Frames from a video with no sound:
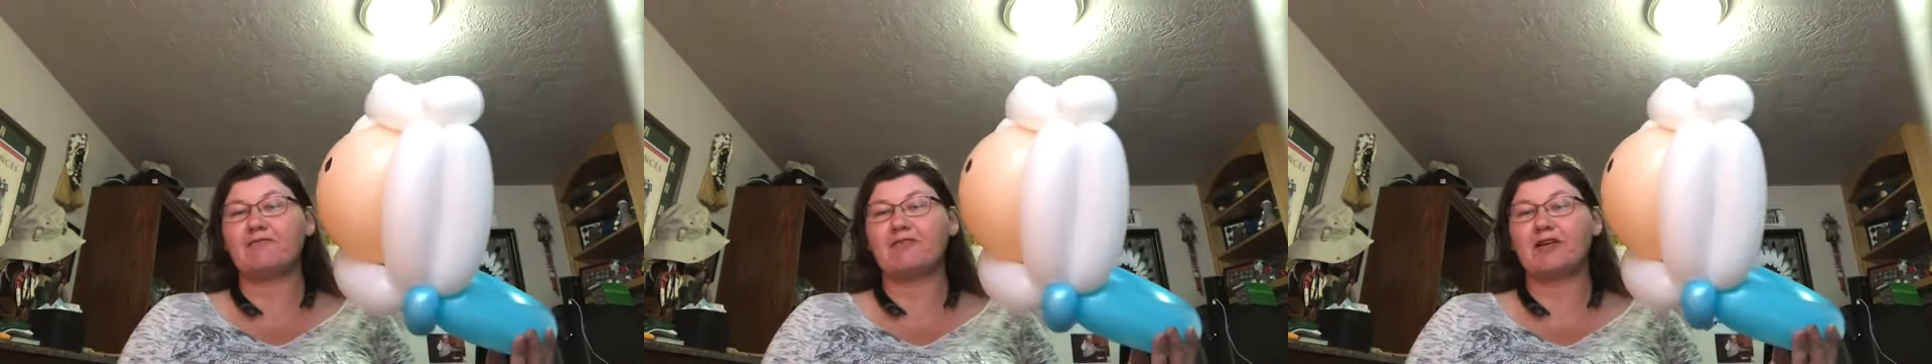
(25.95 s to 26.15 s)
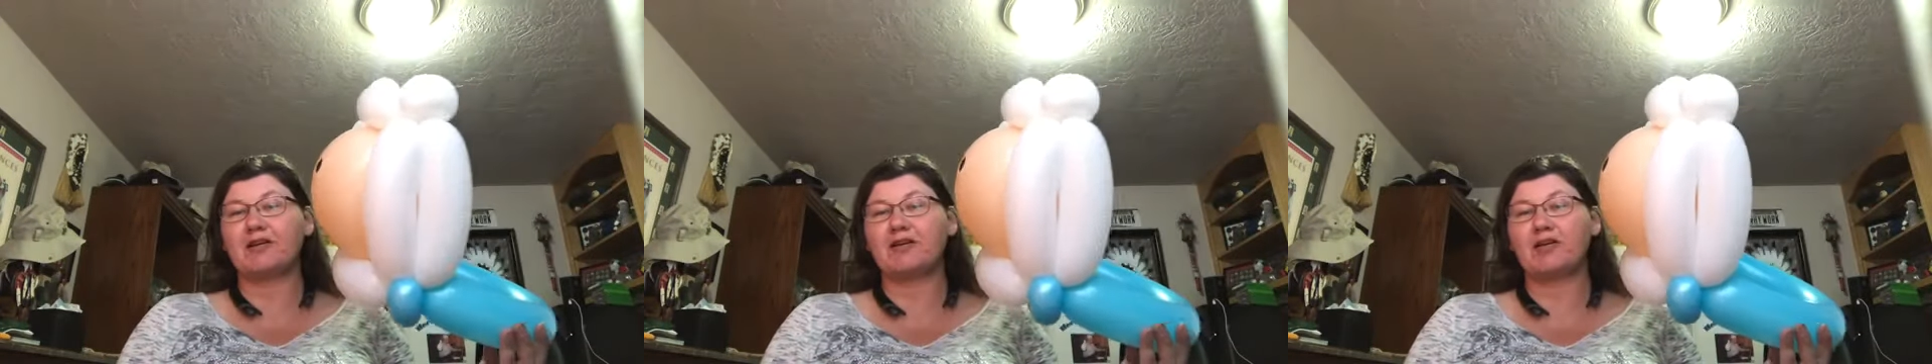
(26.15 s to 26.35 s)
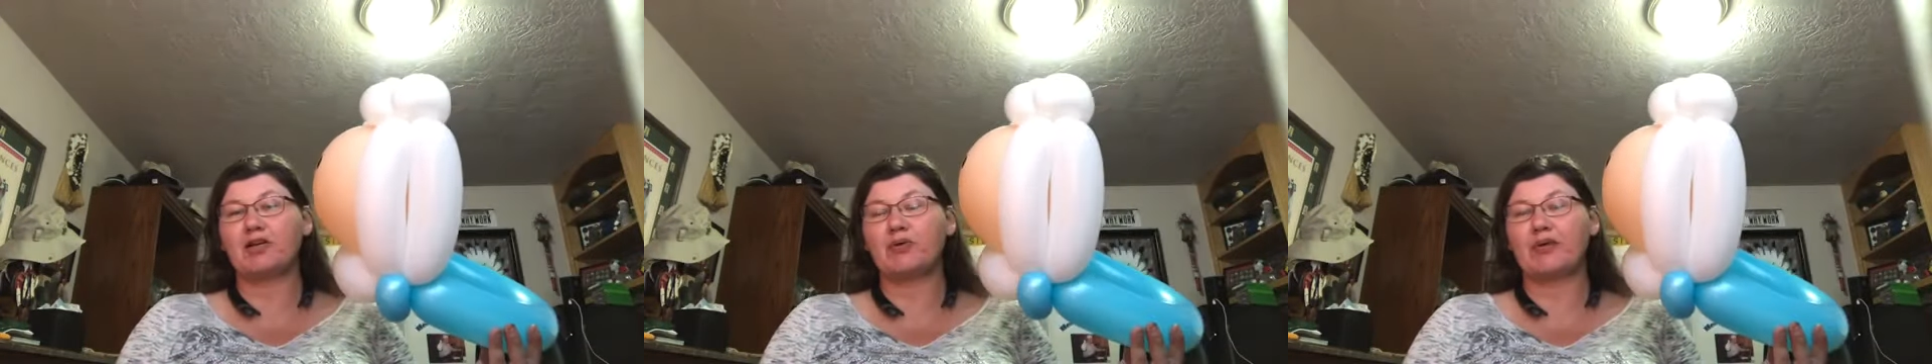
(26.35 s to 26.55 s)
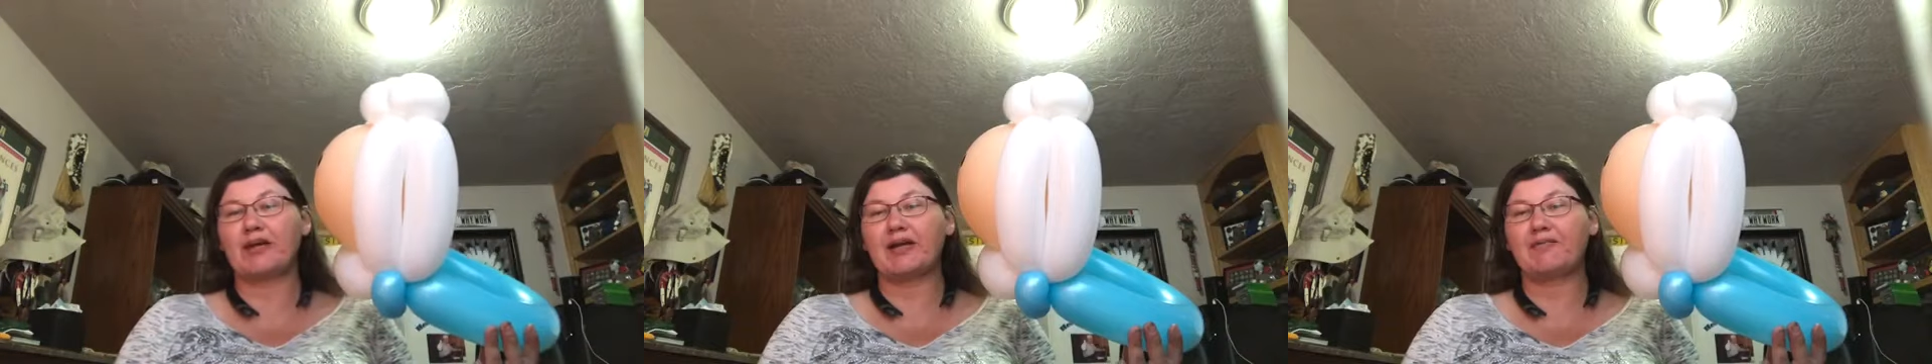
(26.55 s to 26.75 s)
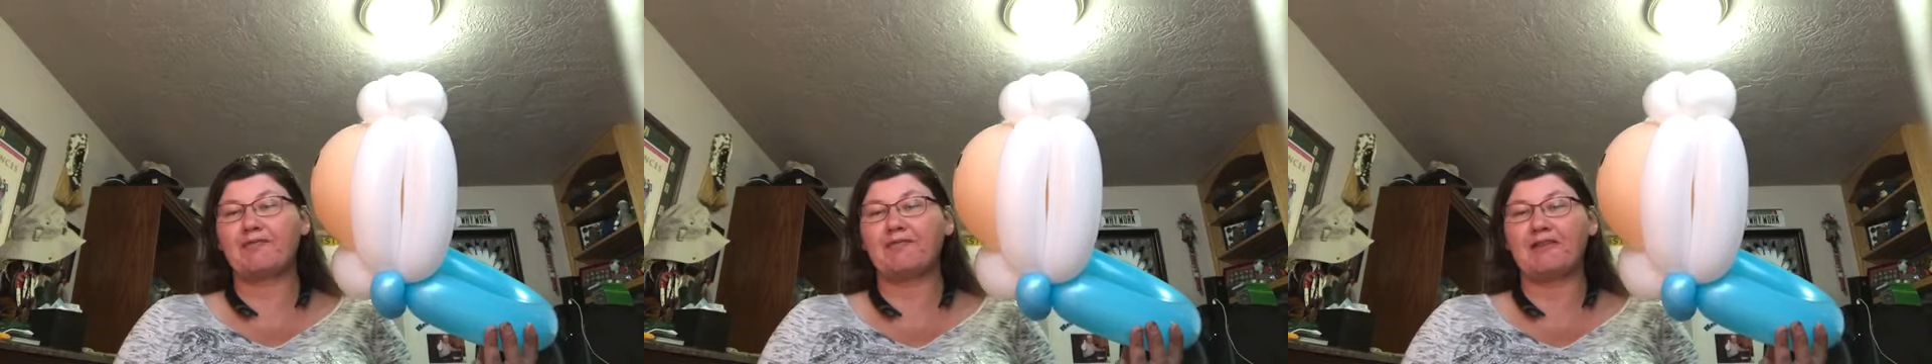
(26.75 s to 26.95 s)
very
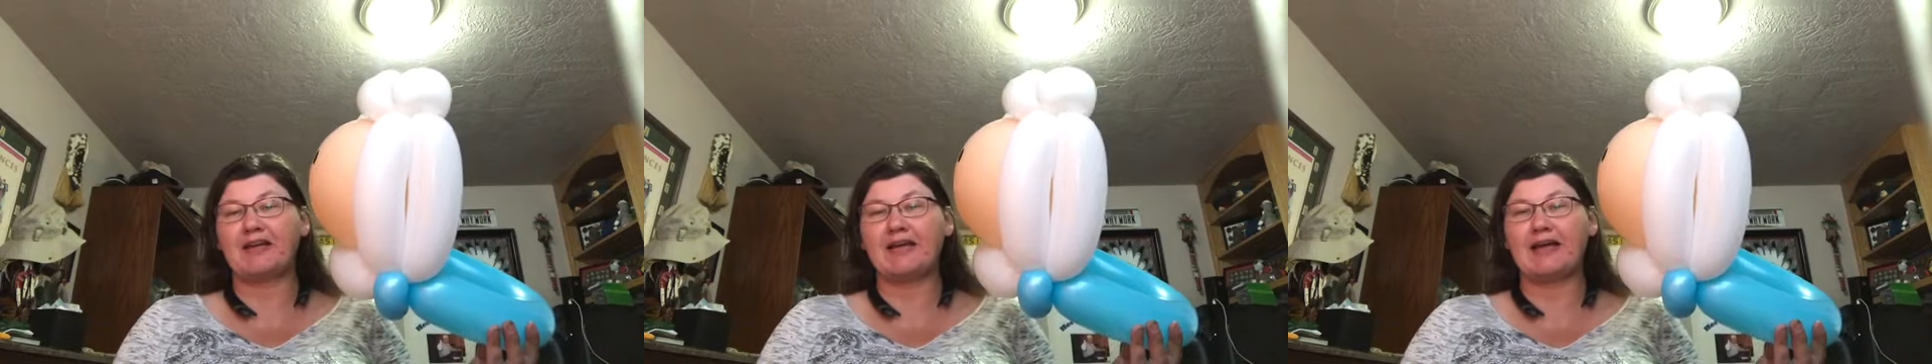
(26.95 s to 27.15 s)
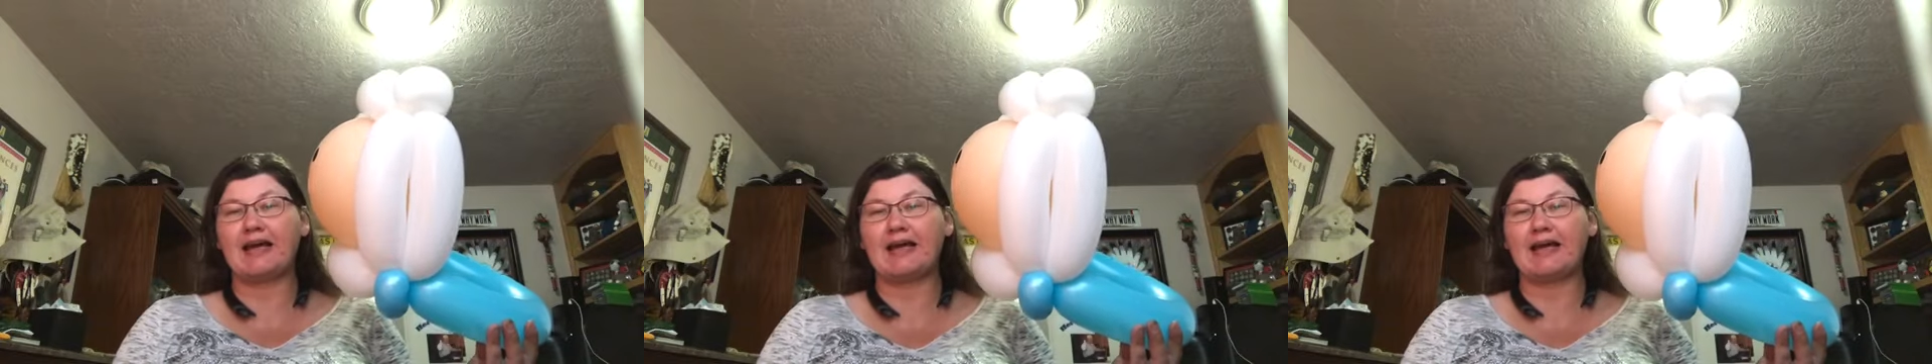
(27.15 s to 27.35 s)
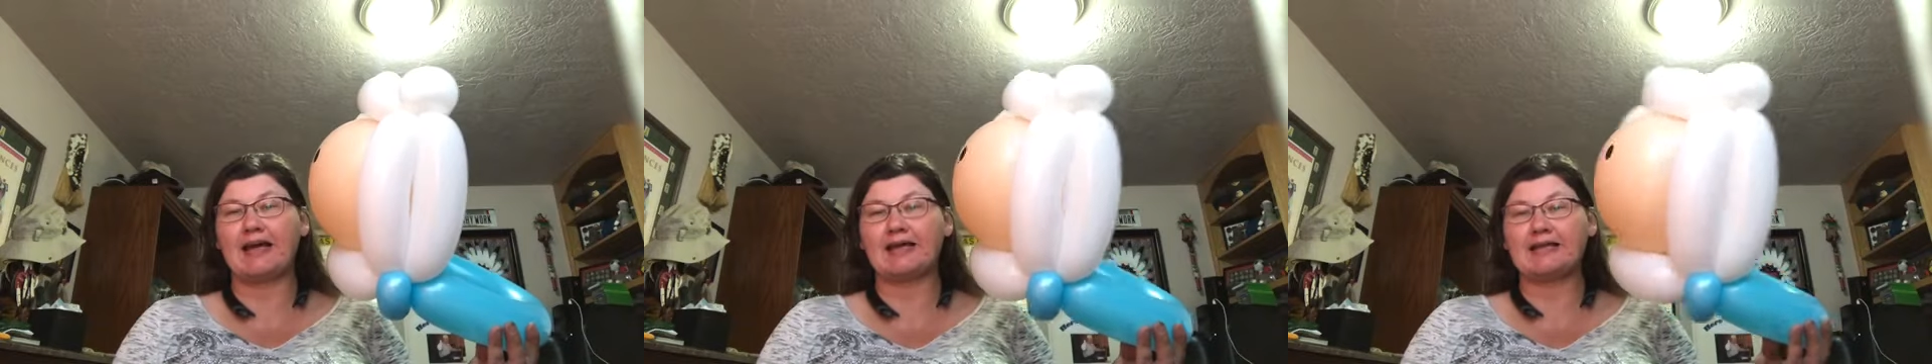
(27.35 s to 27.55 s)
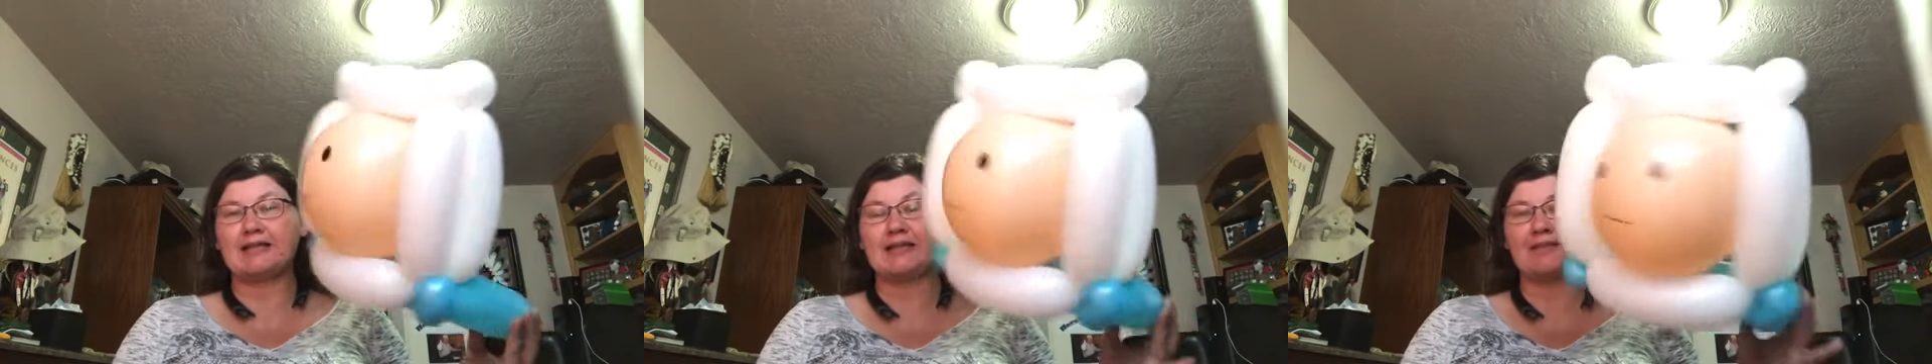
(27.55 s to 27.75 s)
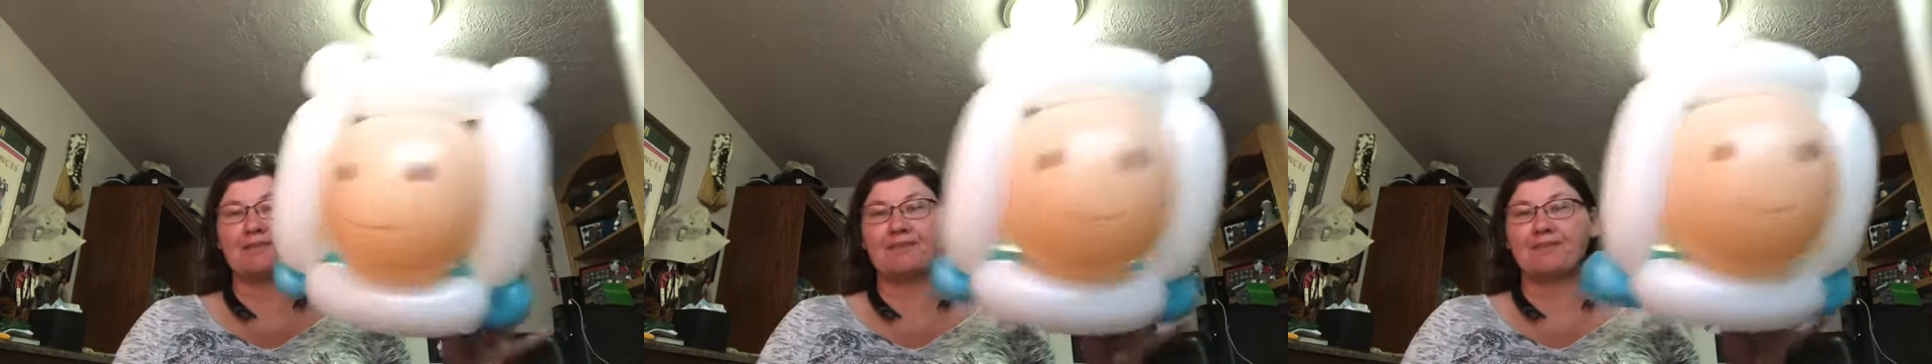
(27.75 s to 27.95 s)
quick Finn hat.